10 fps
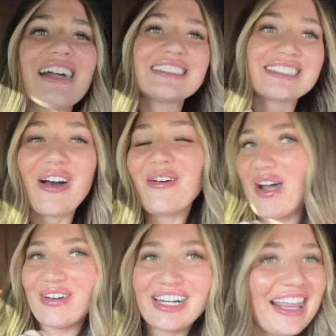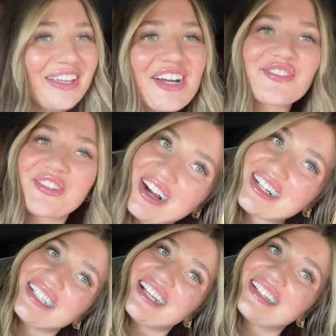So I want to thank you guys for
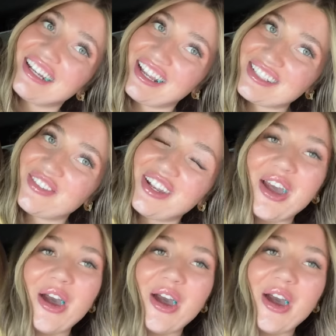watching today's video.